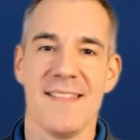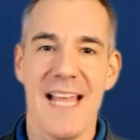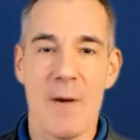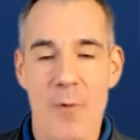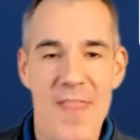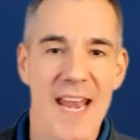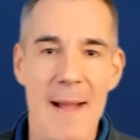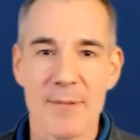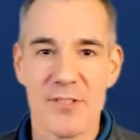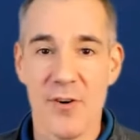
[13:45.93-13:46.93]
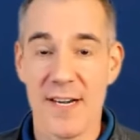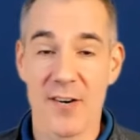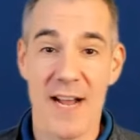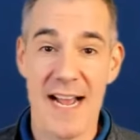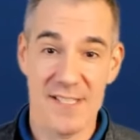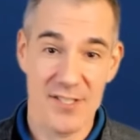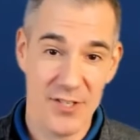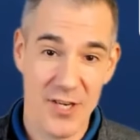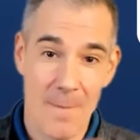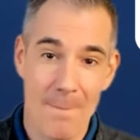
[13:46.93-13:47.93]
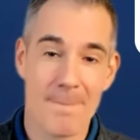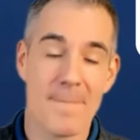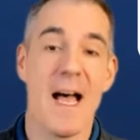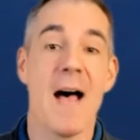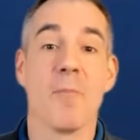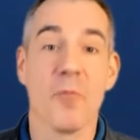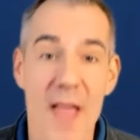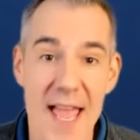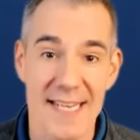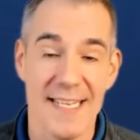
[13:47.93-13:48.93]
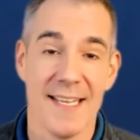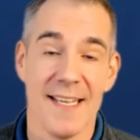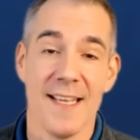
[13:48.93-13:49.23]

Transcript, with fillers: That when that opportunity arises, you go, I'm ready.